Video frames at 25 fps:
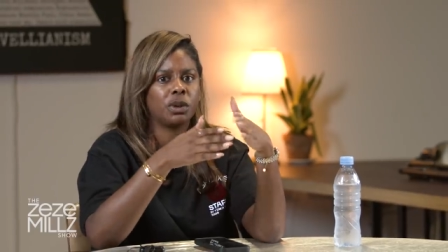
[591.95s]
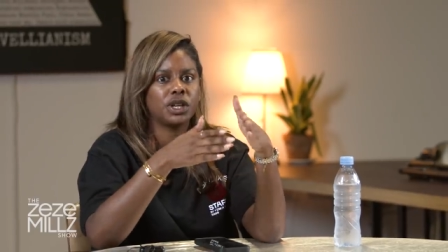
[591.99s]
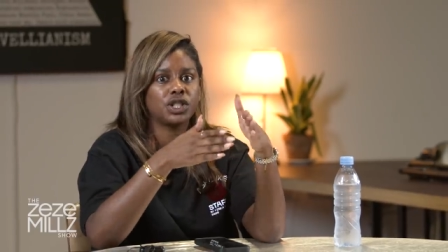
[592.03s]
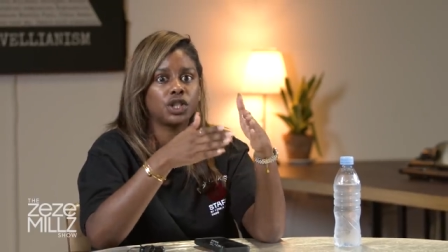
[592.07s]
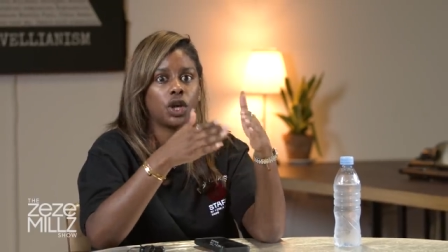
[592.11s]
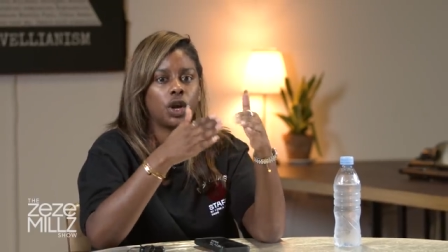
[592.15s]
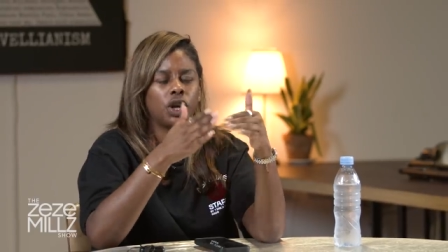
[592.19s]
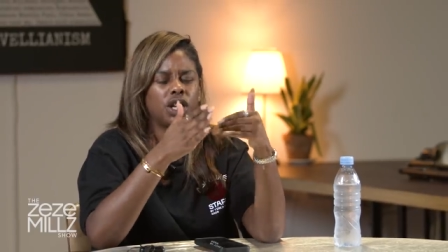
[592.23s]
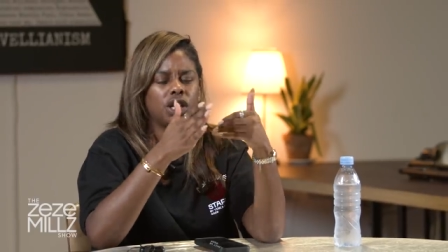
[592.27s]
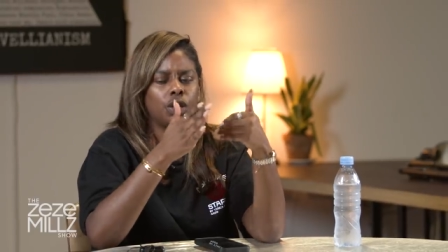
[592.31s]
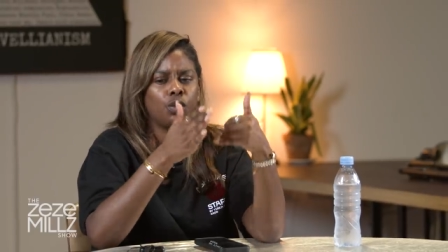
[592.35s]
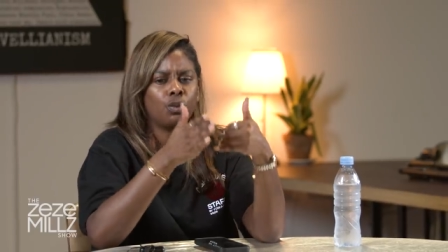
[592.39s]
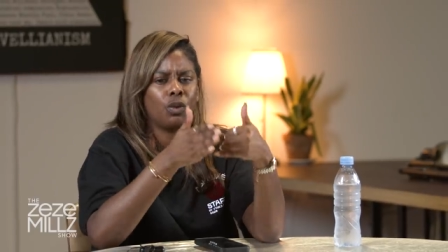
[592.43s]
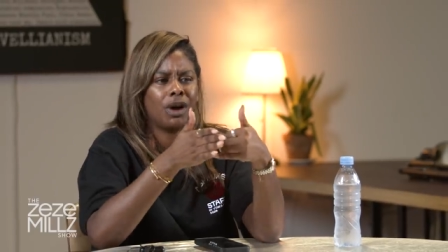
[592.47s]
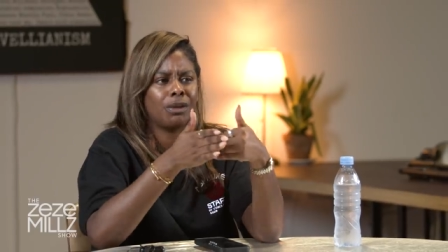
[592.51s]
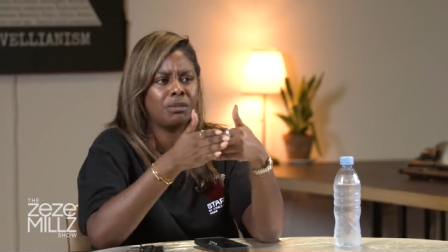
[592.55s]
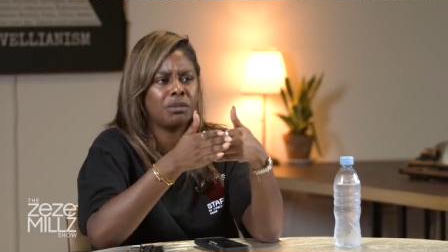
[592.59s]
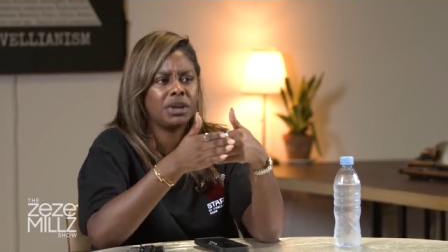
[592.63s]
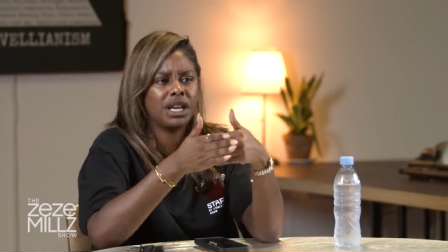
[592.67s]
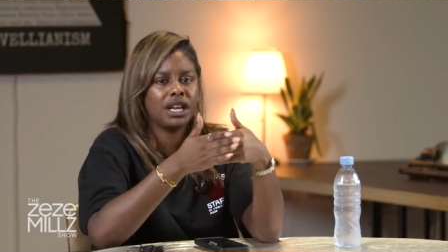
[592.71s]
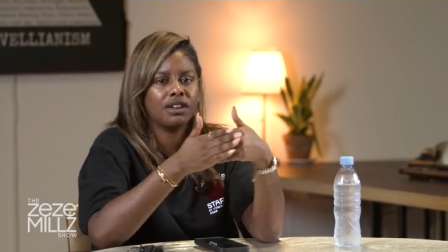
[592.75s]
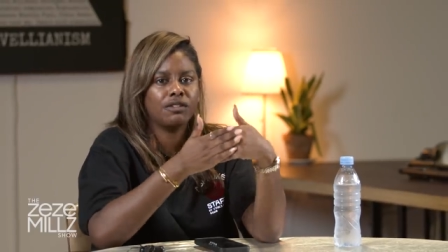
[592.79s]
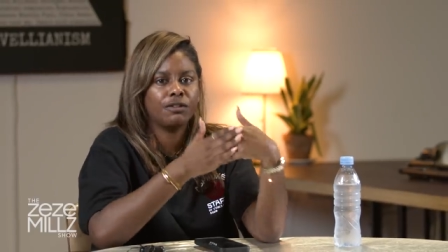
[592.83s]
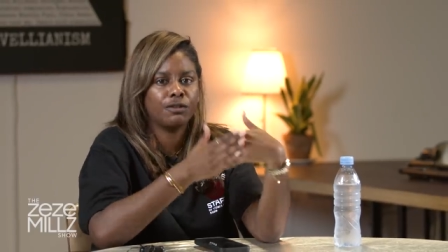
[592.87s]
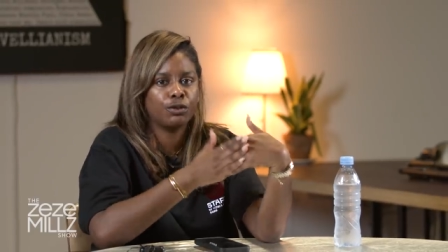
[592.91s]
but it's only
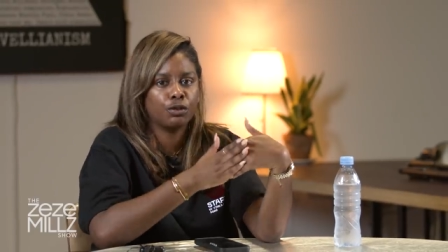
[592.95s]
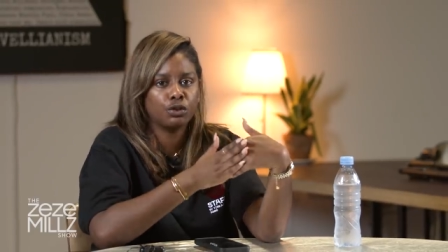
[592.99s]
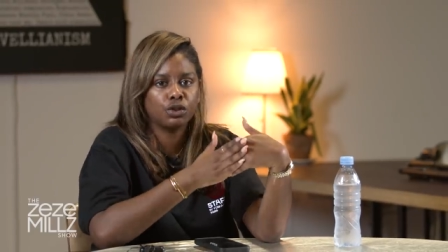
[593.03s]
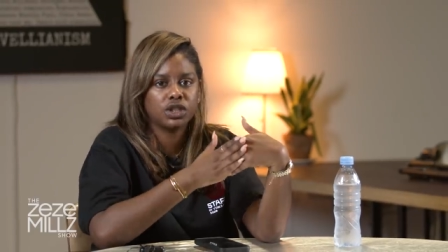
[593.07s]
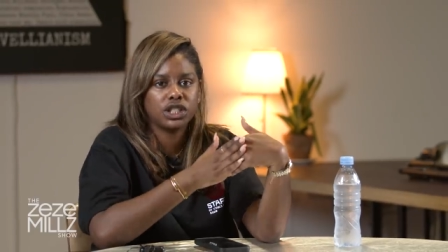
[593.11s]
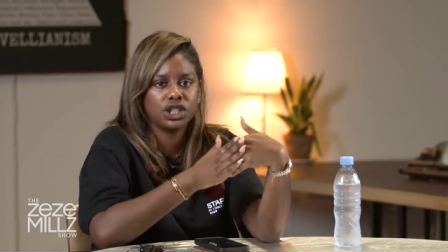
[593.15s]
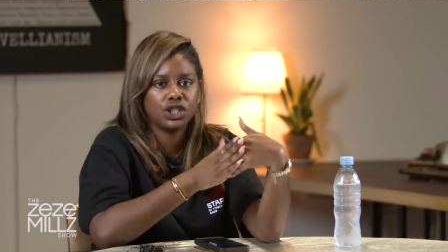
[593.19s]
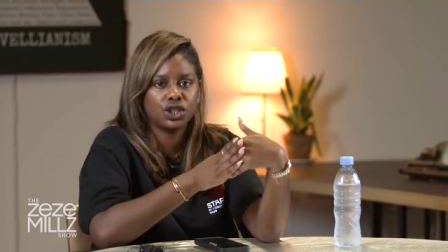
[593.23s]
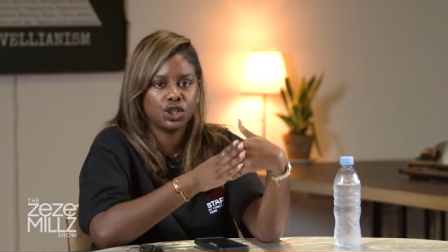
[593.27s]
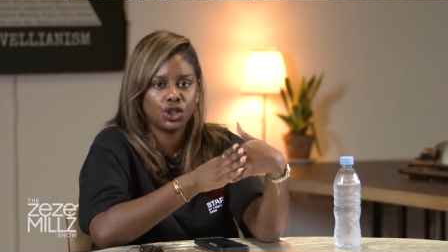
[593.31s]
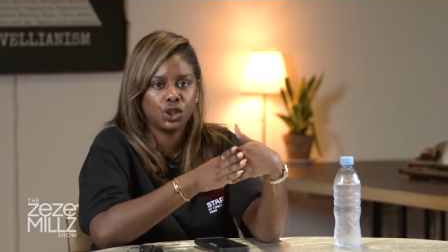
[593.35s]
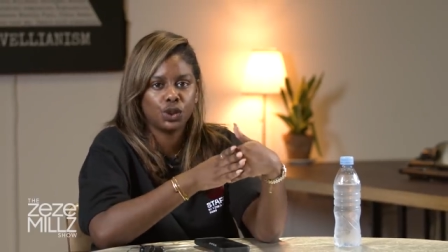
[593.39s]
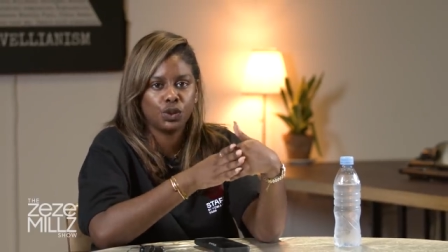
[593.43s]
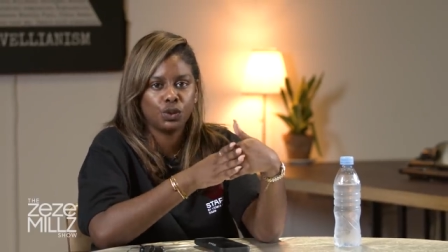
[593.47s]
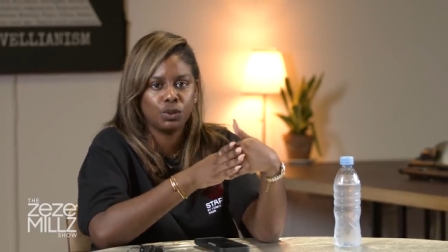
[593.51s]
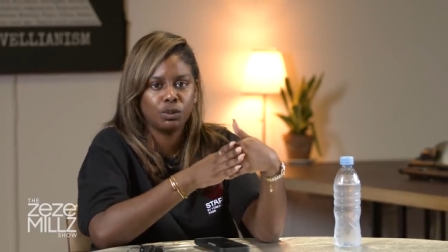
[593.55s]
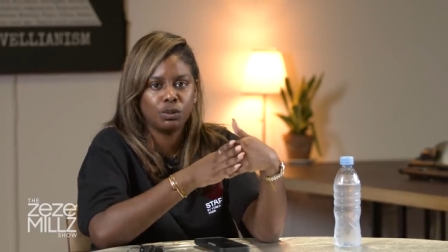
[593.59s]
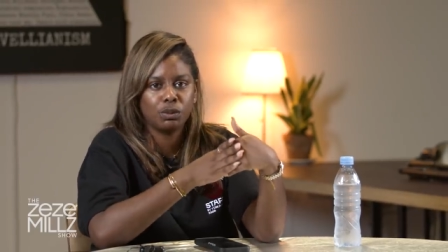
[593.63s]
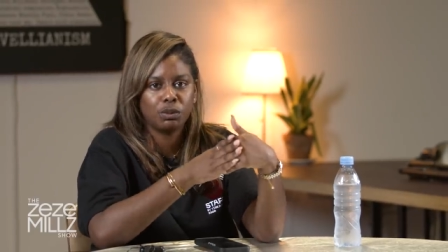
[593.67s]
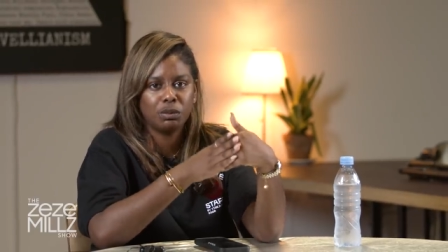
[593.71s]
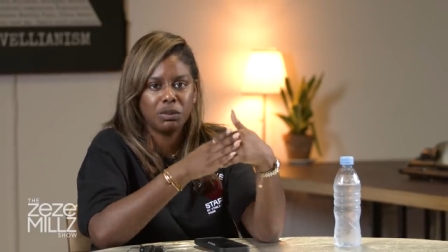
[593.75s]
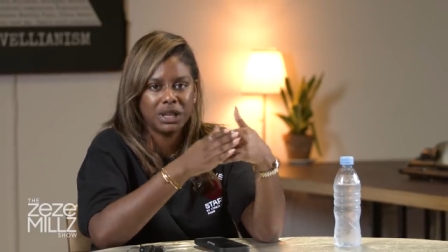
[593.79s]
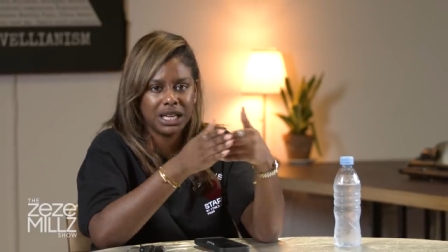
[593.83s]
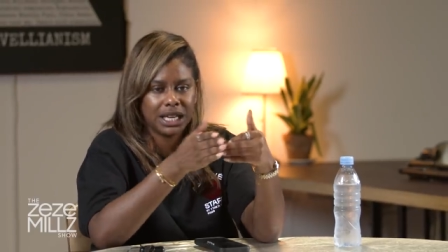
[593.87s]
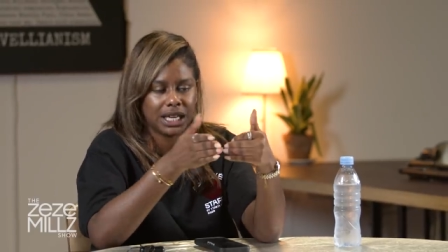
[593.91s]
one minute and 42
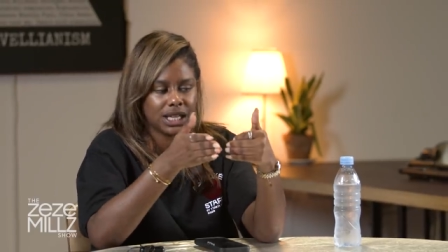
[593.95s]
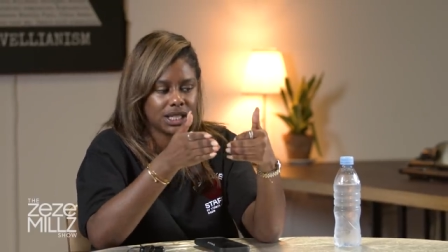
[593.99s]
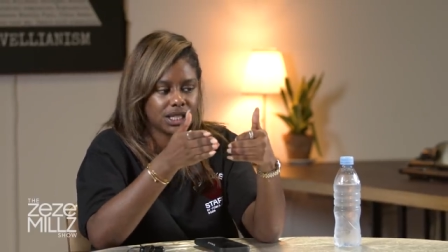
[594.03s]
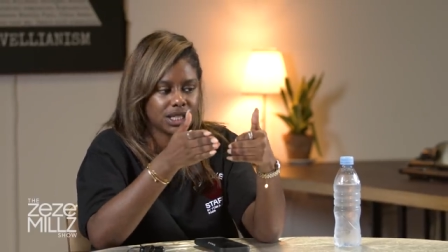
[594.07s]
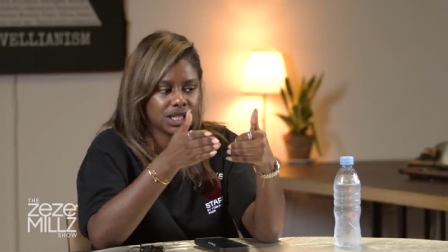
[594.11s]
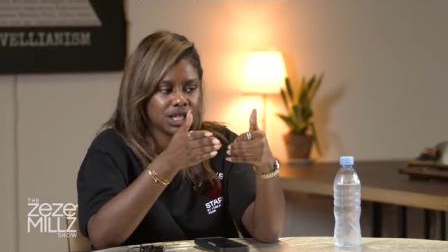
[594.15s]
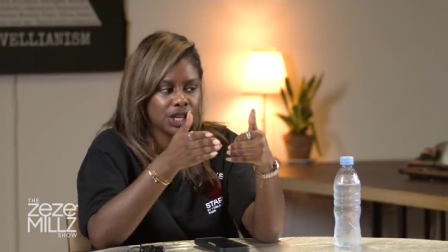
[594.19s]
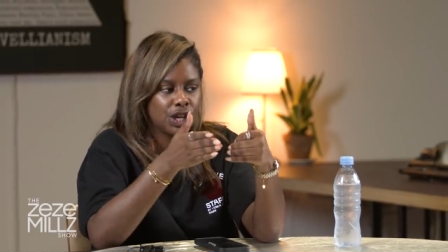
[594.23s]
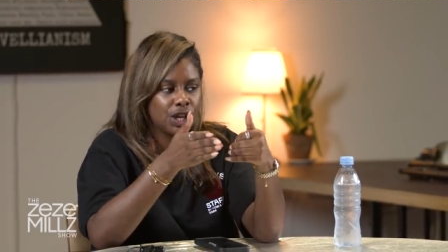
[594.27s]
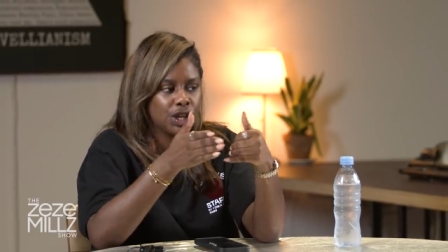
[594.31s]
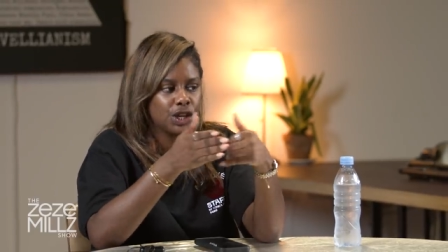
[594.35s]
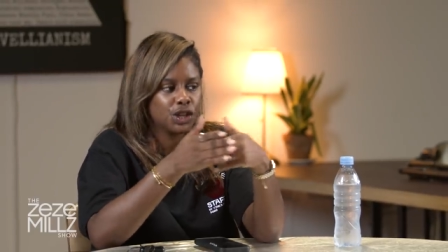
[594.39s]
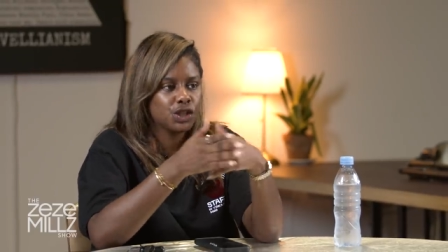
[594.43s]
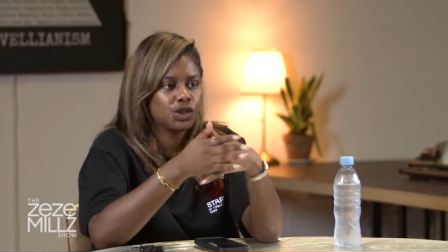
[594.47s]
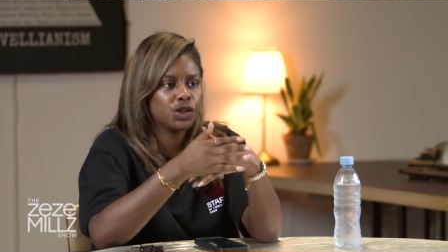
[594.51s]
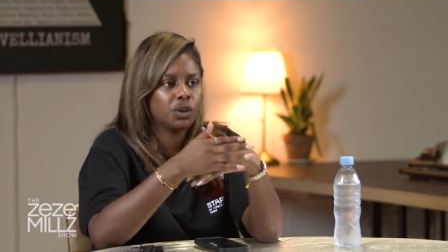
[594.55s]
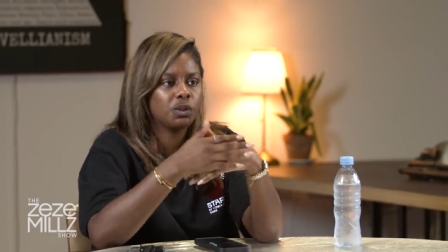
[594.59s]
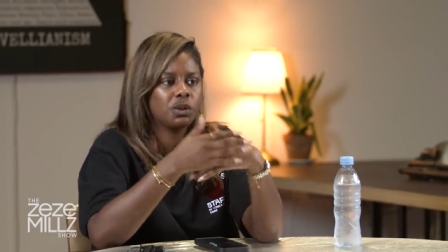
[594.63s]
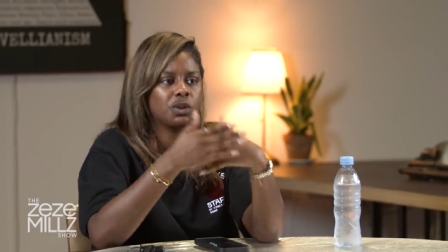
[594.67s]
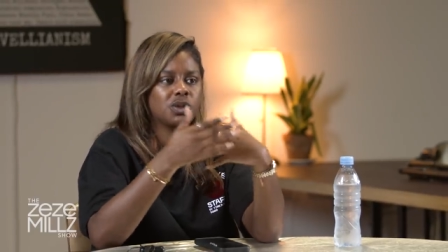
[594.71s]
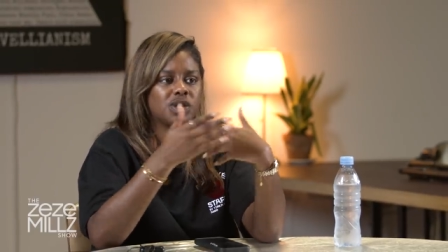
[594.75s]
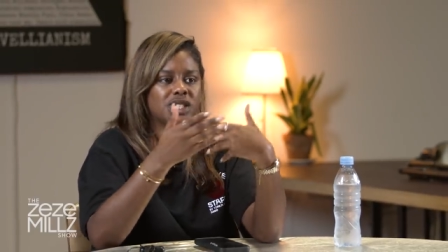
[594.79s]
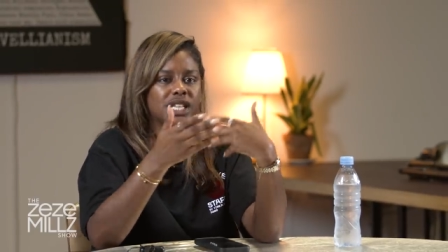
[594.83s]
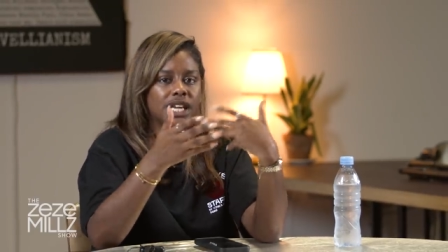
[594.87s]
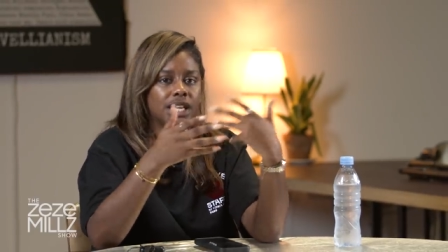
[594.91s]
minutes.
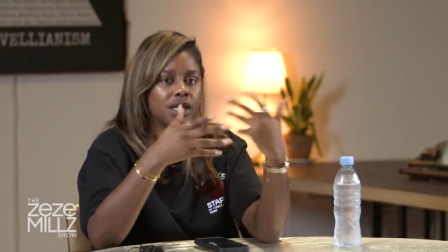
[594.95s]
So we were